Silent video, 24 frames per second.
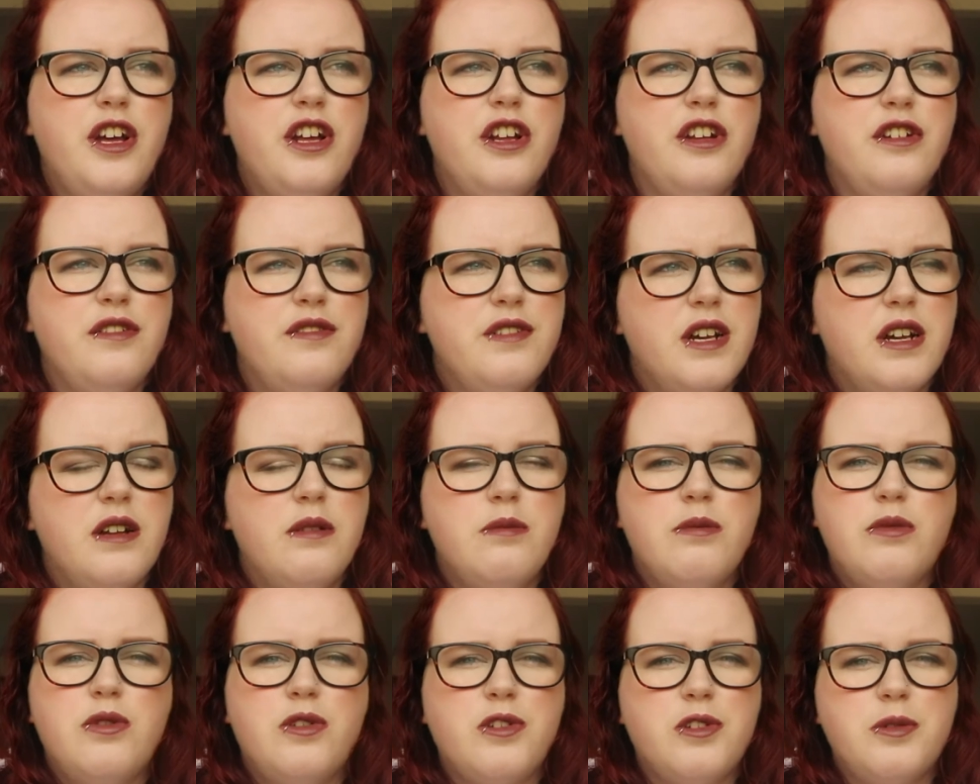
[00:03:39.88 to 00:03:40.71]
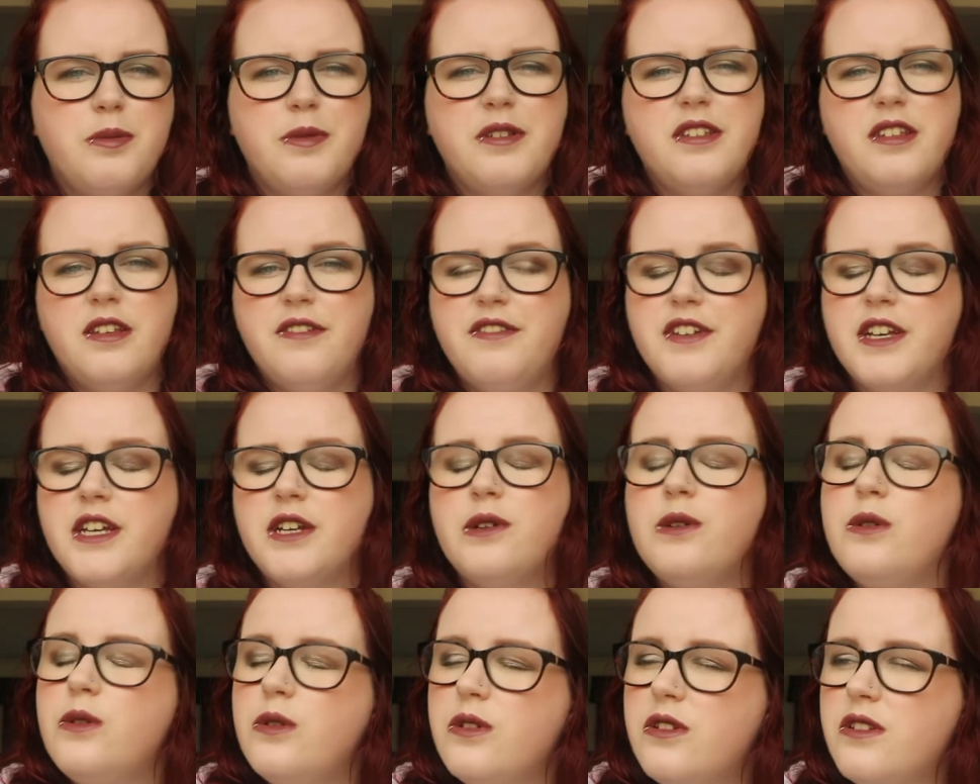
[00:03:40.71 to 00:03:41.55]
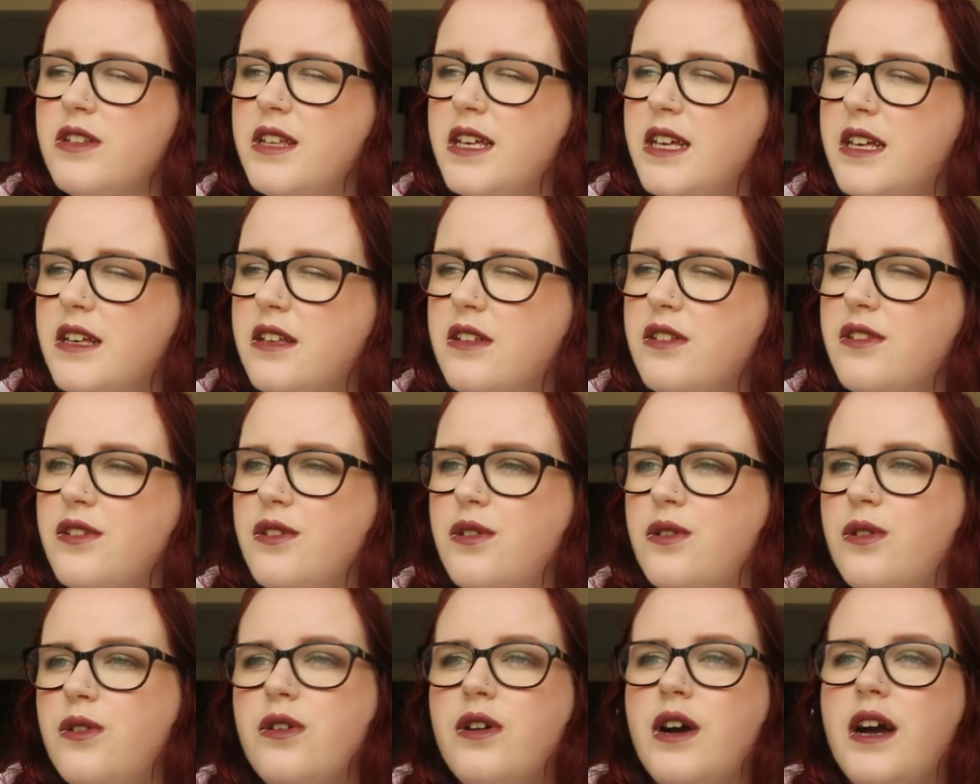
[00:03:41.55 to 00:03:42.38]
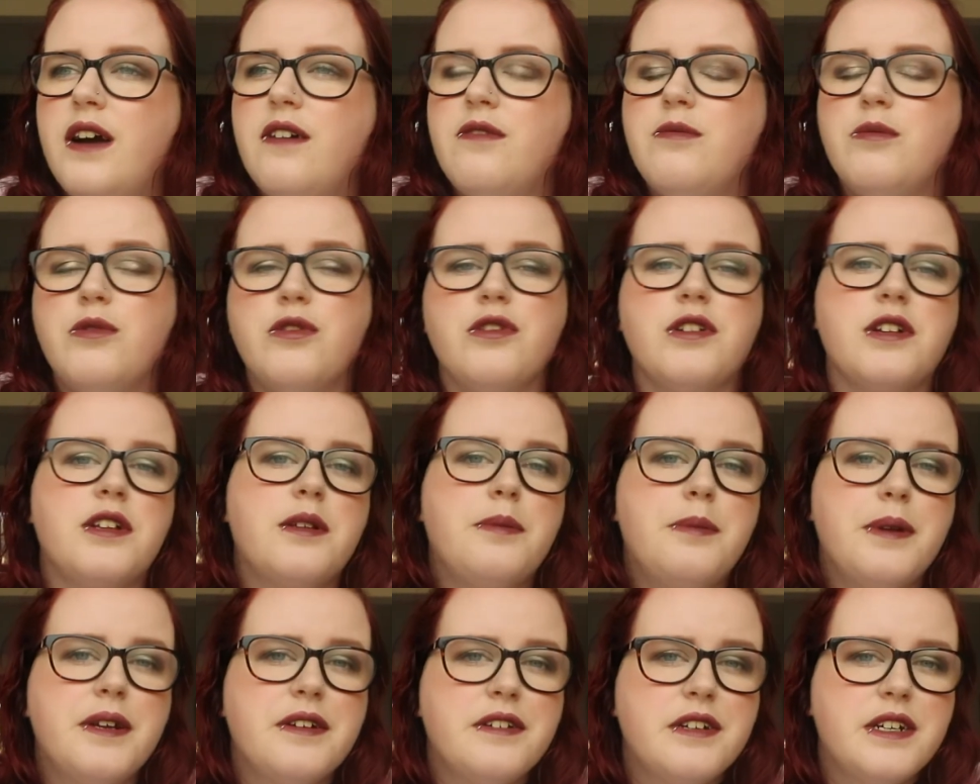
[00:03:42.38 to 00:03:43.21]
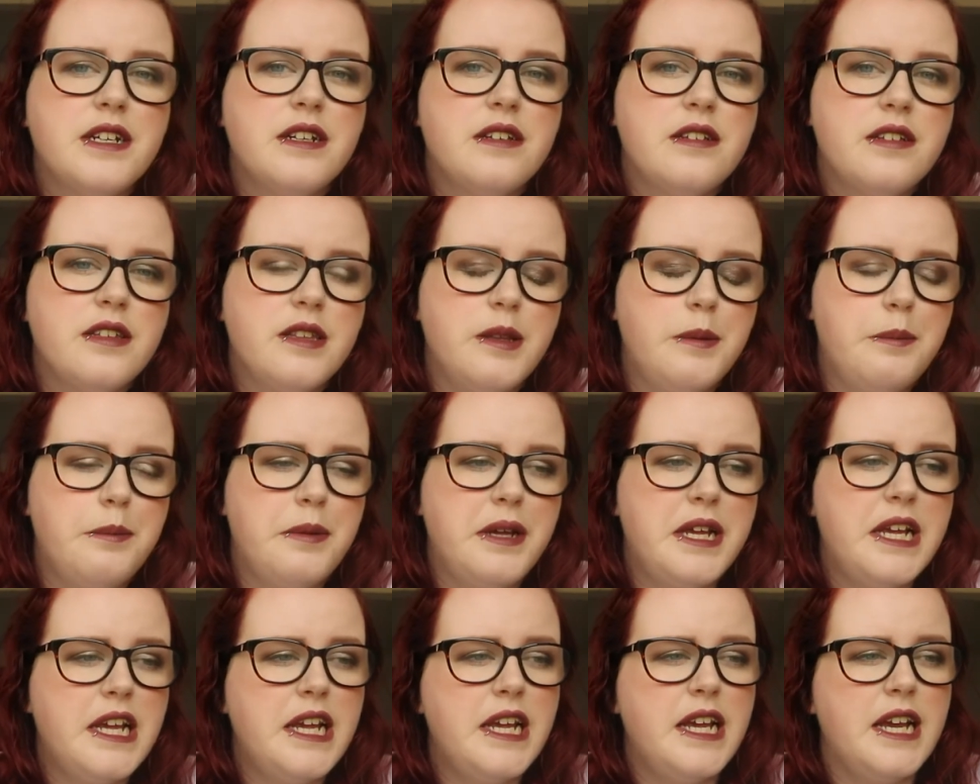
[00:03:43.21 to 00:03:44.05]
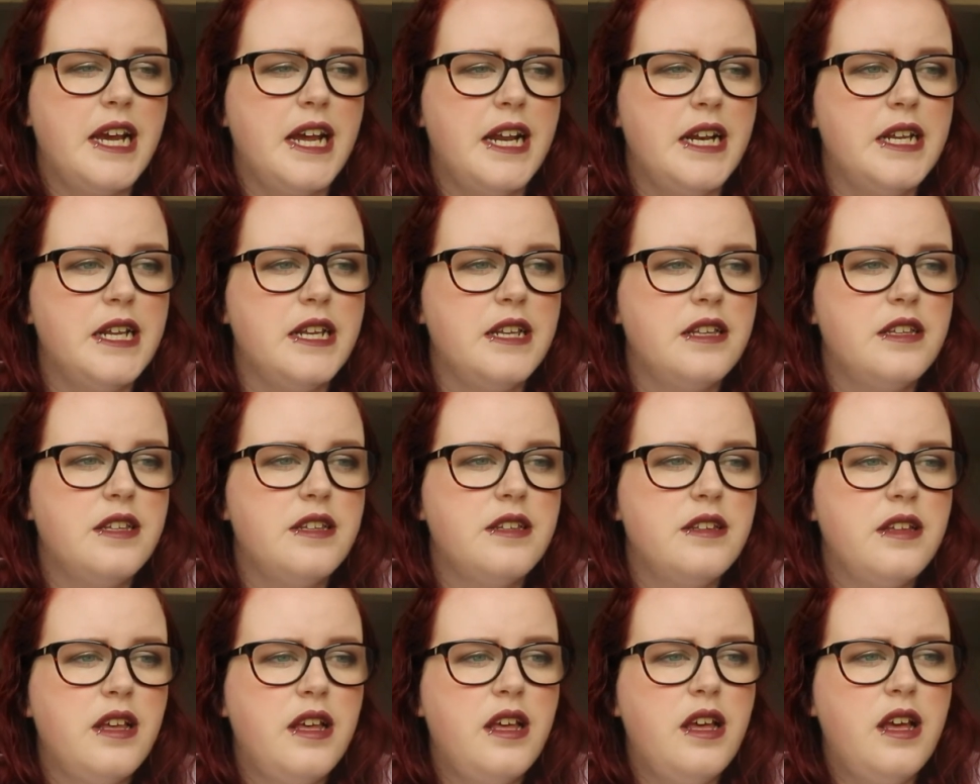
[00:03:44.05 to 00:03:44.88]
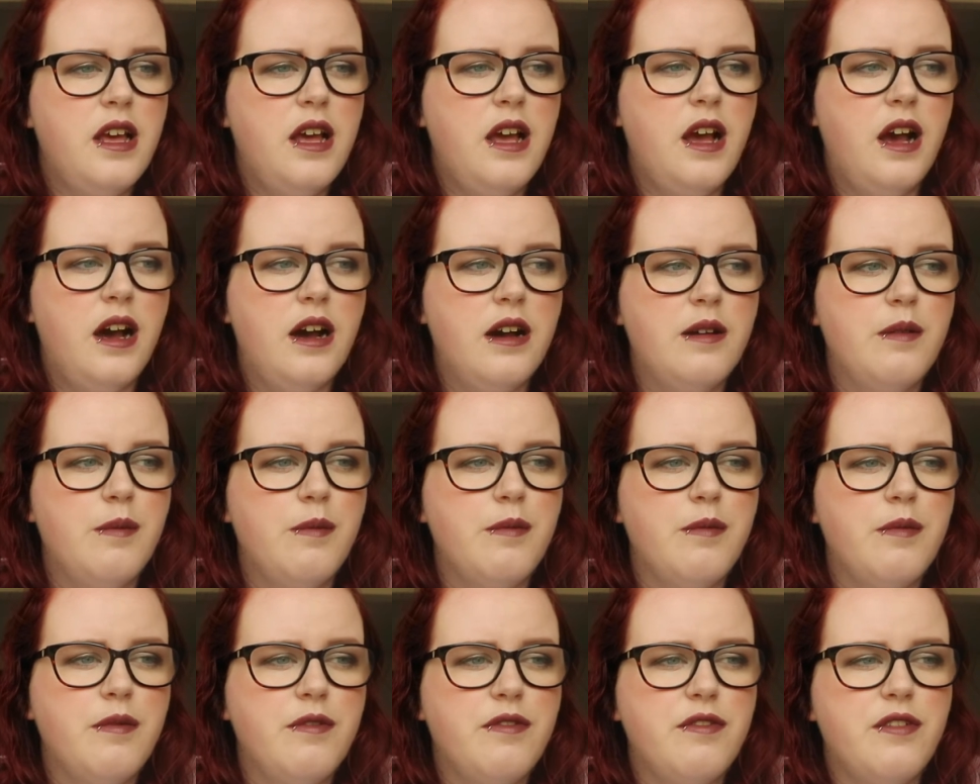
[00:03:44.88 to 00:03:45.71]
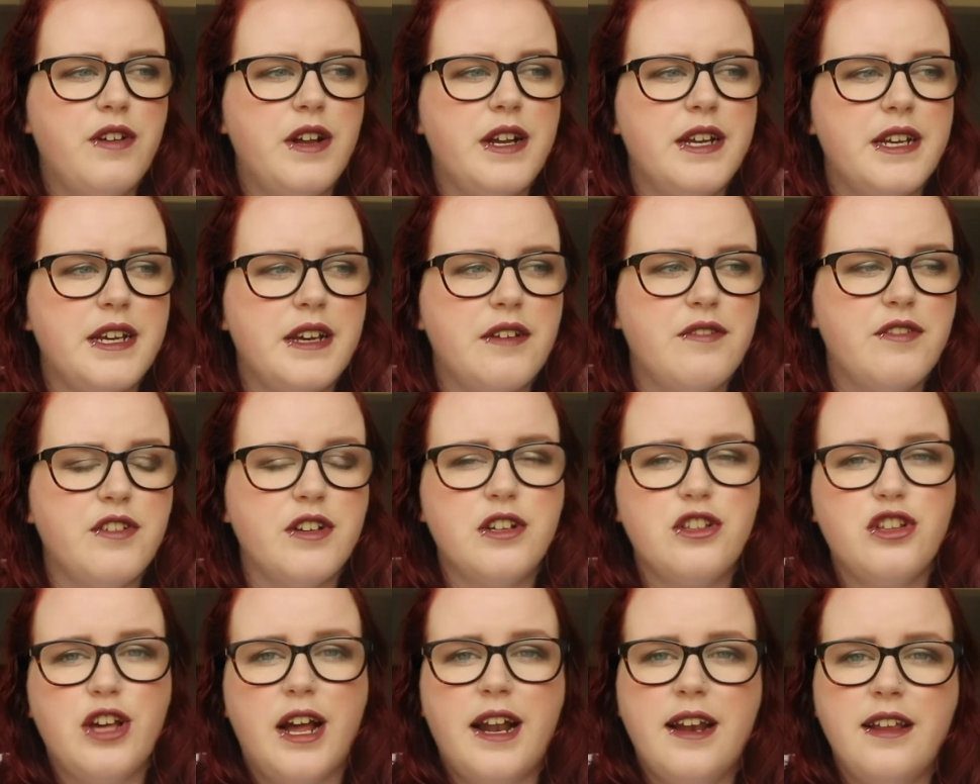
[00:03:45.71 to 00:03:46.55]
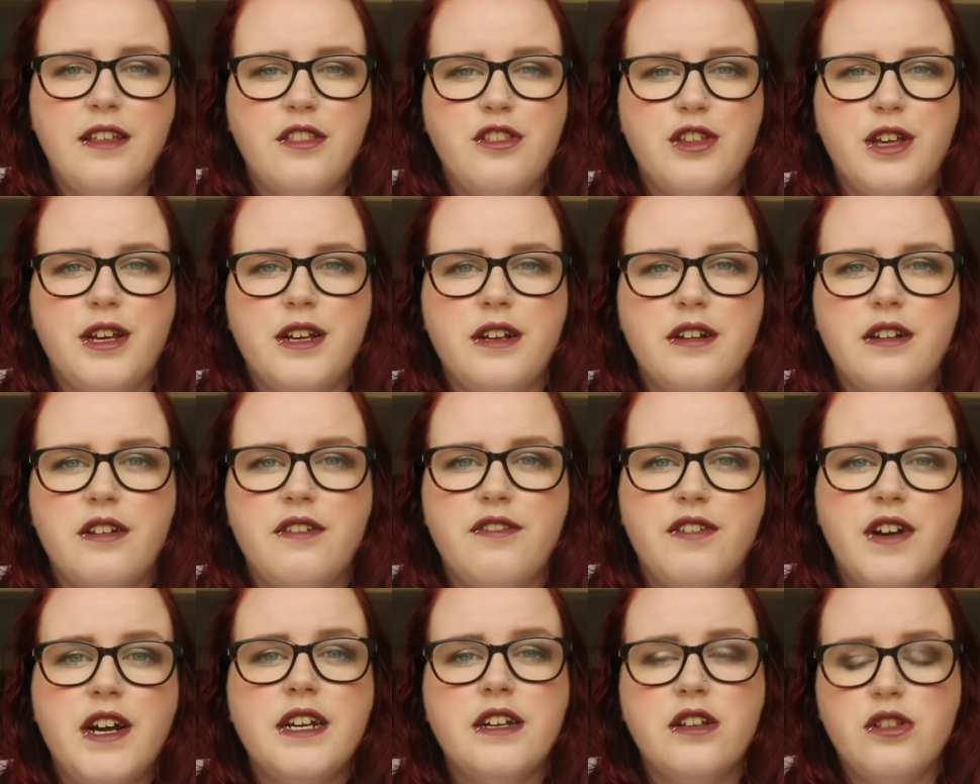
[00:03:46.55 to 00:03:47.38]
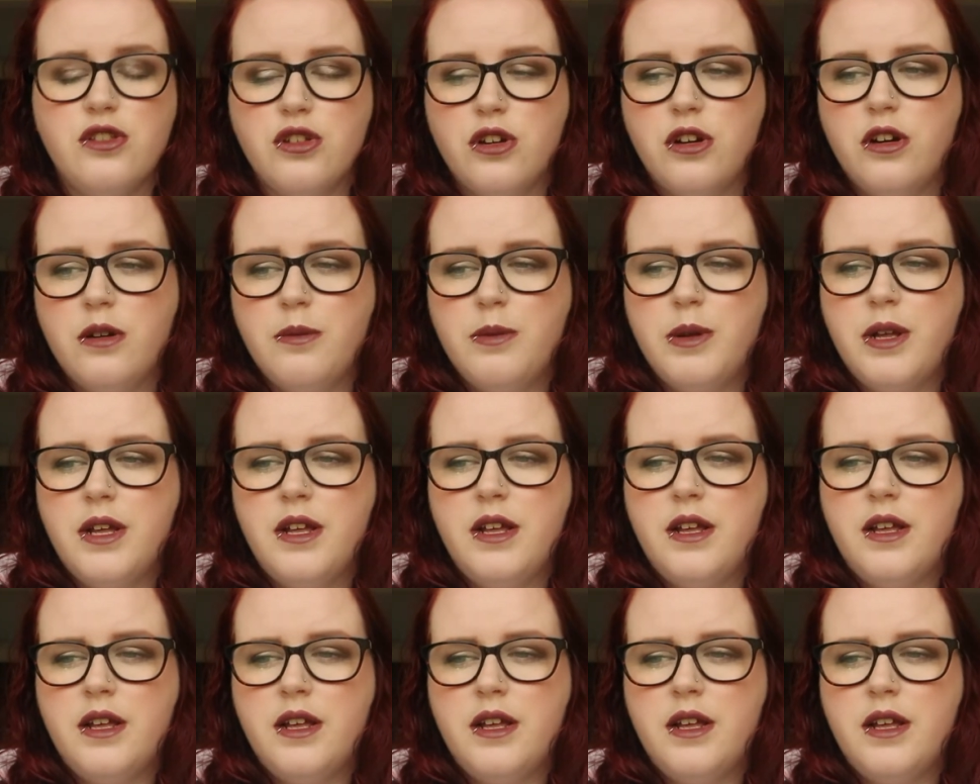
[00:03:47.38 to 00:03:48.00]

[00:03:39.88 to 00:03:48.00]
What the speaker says: who've done more specific courses or have more experience than me, and I'm finding it very challenging to find a job.